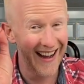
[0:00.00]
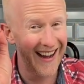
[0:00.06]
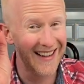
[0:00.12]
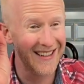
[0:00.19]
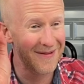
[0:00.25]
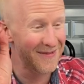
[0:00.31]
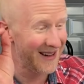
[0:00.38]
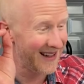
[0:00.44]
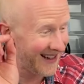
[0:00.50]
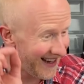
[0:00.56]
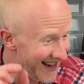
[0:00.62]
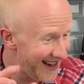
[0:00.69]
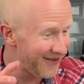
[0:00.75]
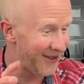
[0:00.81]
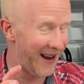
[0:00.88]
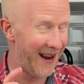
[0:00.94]
I don't
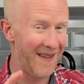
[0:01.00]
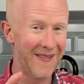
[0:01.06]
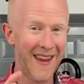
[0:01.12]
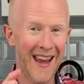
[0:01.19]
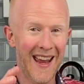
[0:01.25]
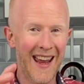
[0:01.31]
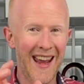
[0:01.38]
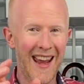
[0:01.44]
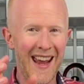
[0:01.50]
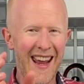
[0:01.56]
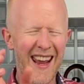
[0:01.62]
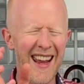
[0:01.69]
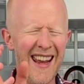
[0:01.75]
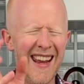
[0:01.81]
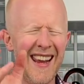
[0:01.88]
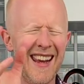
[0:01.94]
believe it.
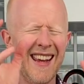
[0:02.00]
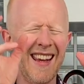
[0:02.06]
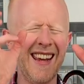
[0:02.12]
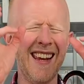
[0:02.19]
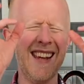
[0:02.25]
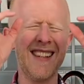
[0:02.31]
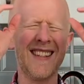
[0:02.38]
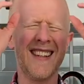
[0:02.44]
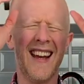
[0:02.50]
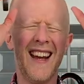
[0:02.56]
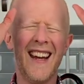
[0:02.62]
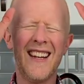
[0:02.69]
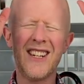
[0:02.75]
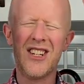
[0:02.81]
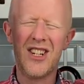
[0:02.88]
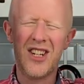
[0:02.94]
It is
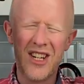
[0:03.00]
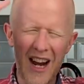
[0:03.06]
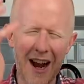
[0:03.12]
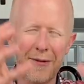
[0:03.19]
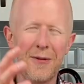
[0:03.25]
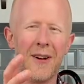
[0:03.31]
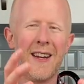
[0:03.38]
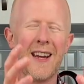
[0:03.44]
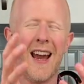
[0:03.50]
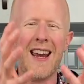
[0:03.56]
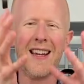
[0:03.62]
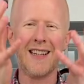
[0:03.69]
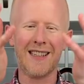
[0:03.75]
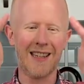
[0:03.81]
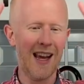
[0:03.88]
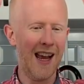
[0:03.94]
Jaffa
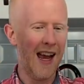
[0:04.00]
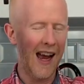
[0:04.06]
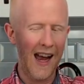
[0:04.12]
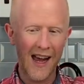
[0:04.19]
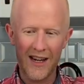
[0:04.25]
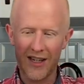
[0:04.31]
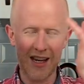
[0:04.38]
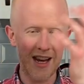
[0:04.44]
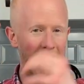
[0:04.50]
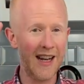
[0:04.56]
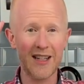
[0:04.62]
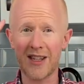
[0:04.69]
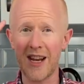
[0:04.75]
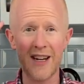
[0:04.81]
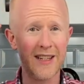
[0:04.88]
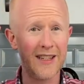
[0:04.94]
Cakes and it,
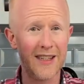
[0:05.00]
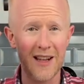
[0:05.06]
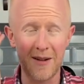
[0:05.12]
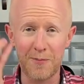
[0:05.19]
it's,